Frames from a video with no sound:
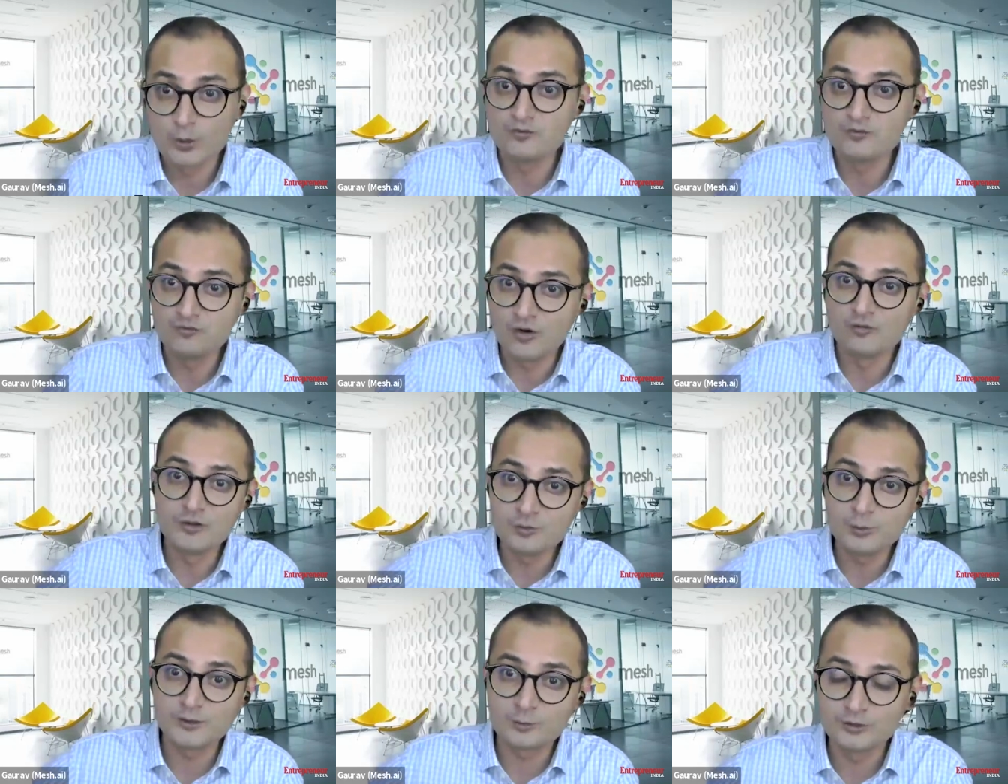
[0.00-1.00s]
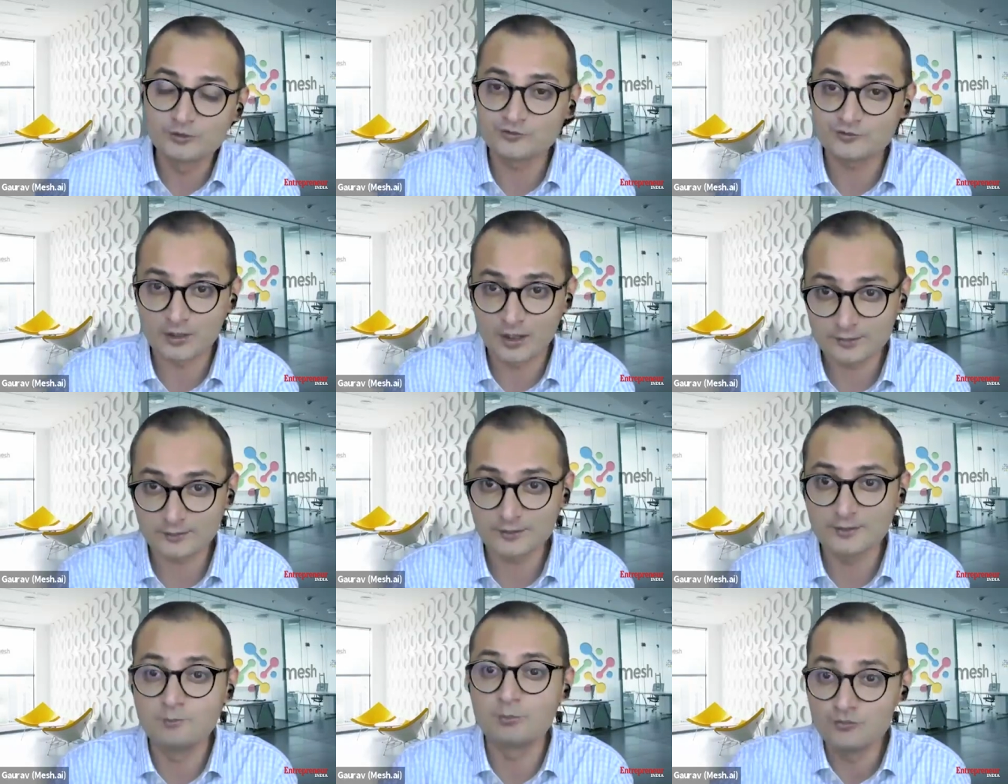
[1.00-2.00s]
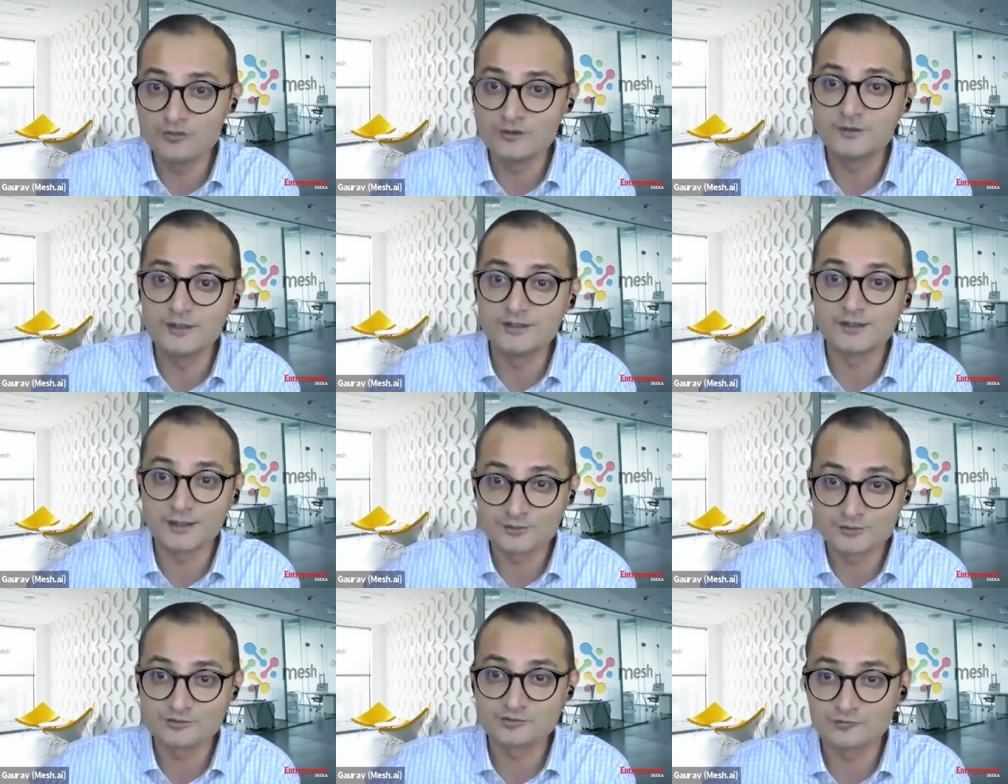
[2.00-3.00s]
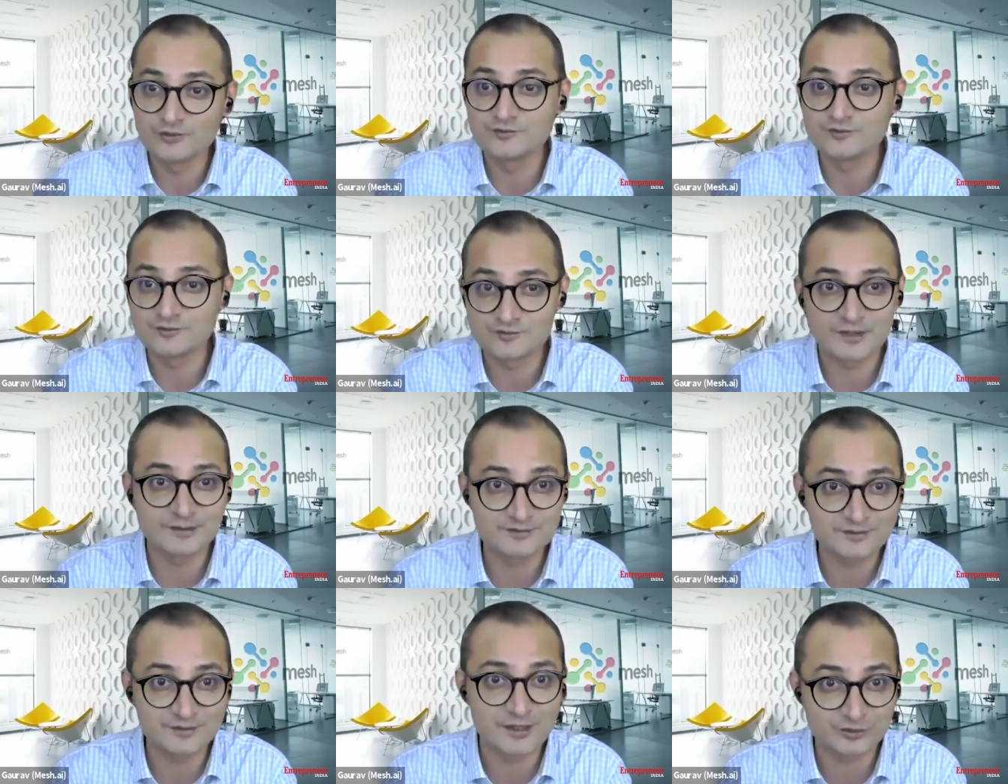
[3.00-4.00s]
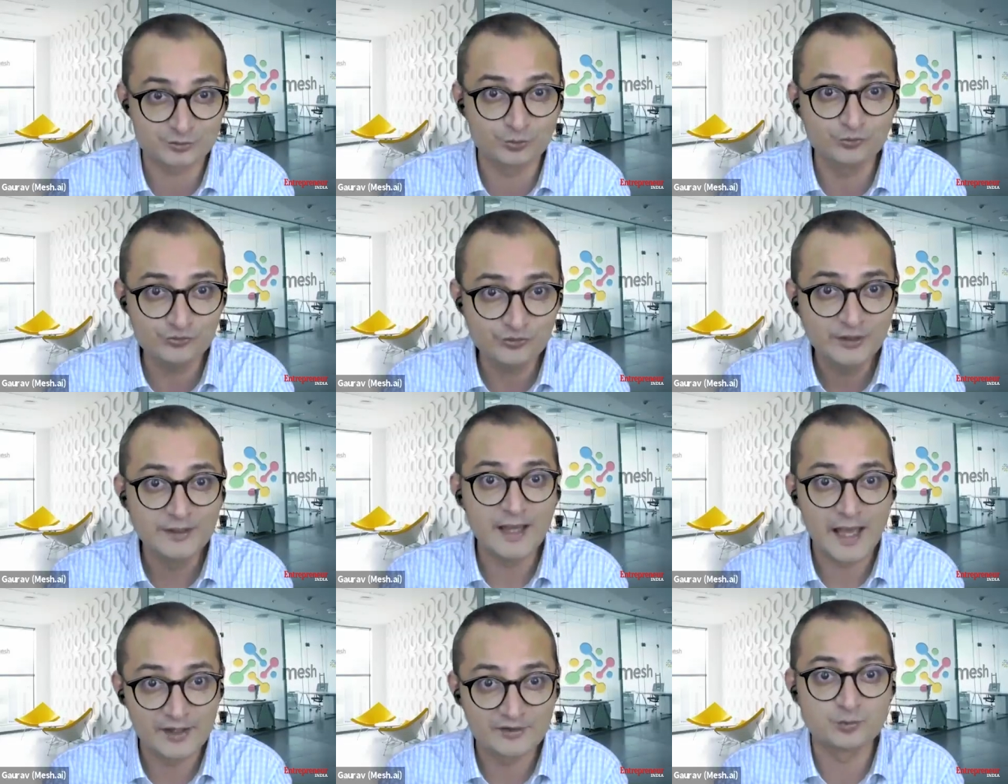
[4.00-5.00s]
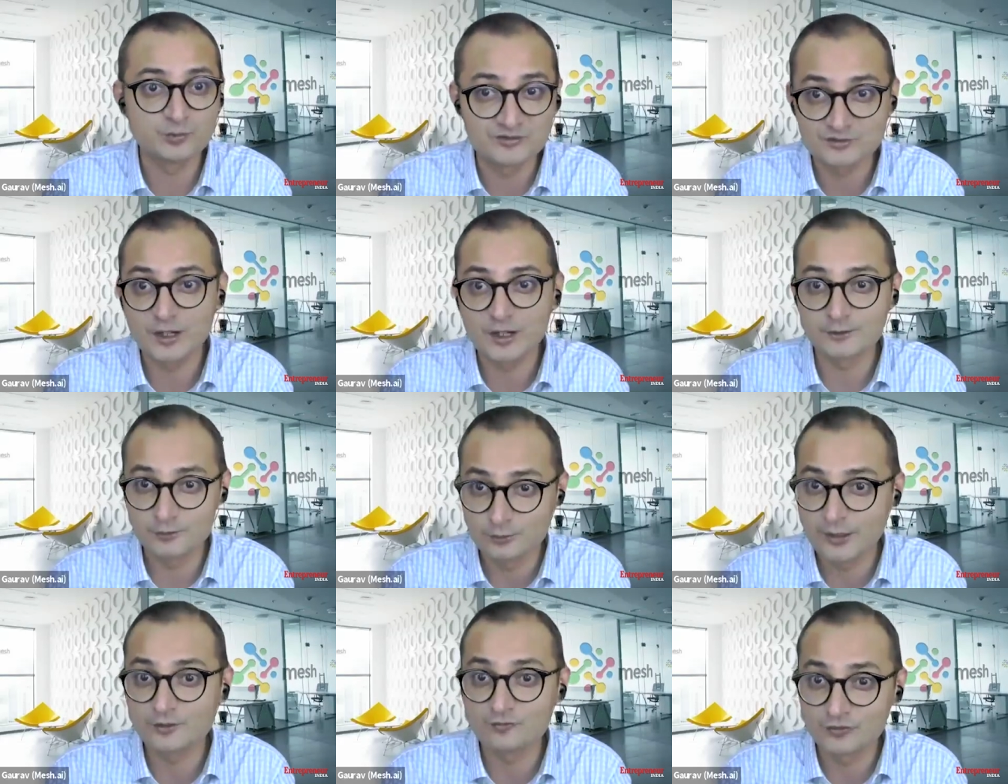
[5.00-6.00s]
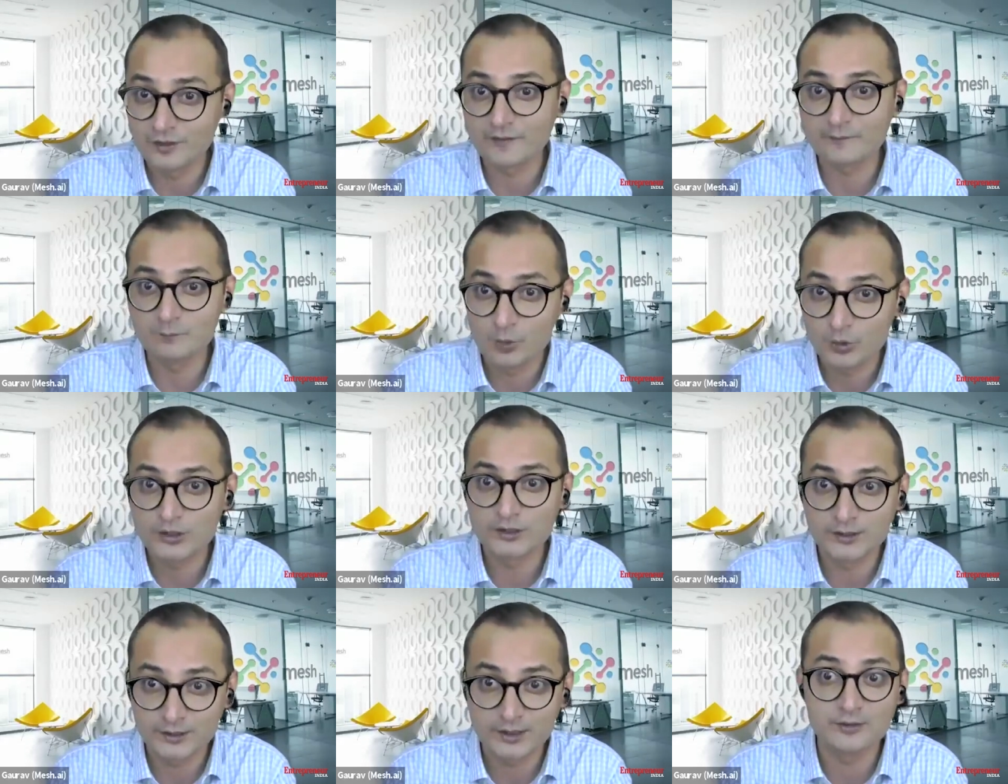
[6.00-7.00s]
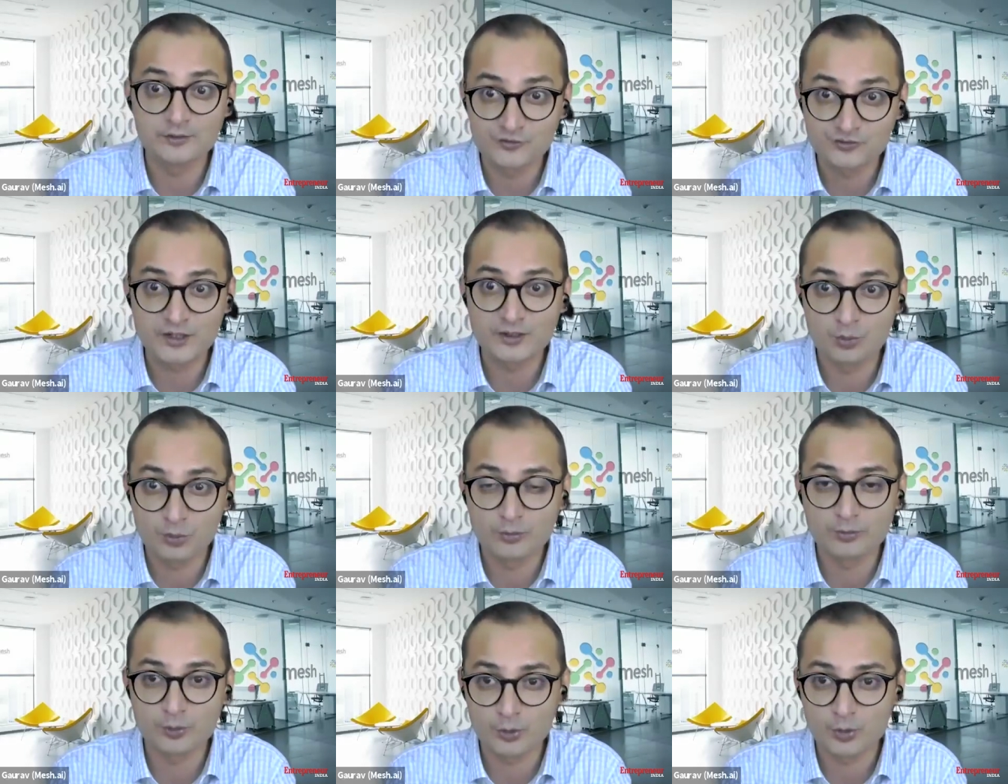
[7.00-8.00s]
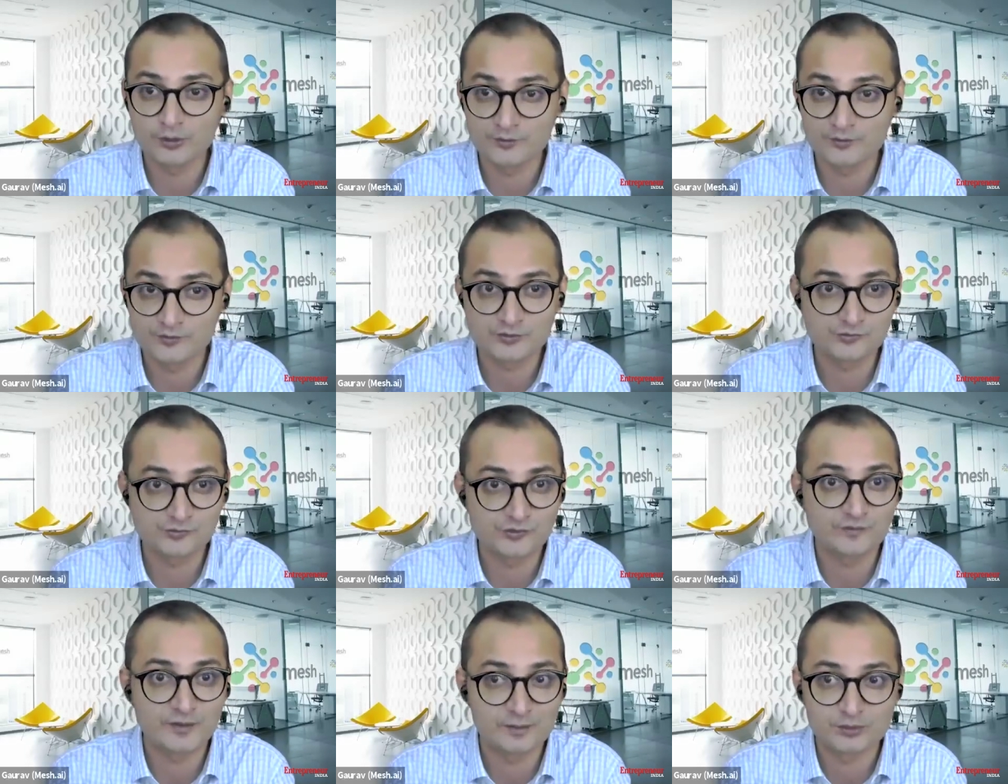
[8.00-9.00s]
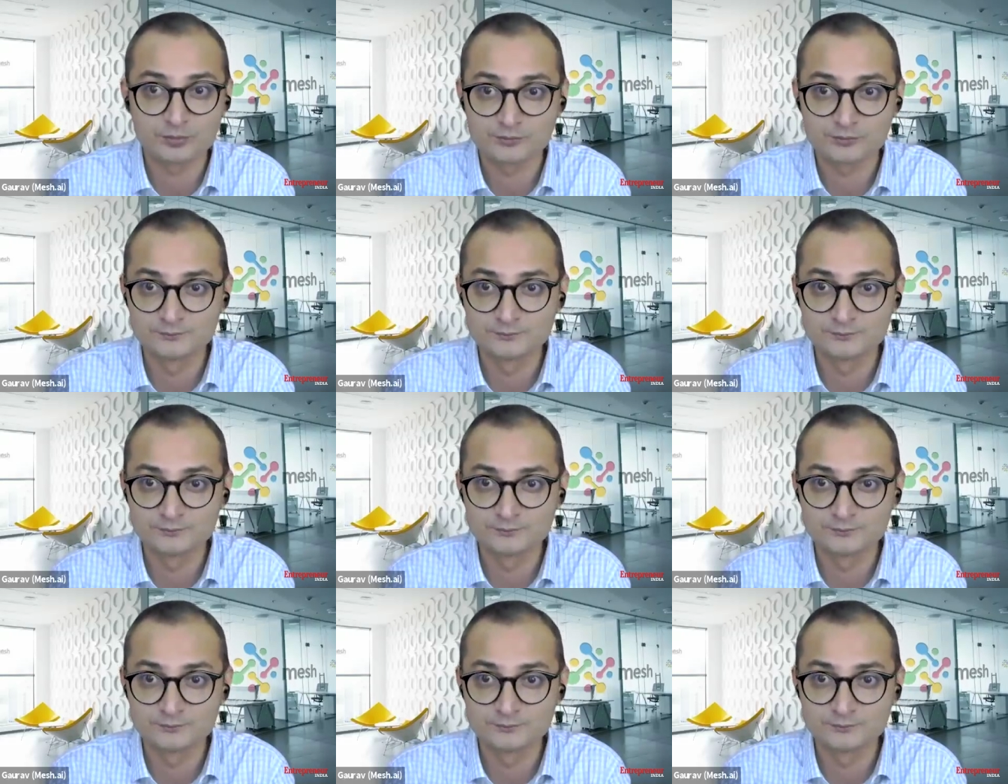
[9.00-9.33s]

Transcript: and going forward we are going to start improving the intelligence of these insights and dashboards as we start to kind of collect more data and understand more about organizations and their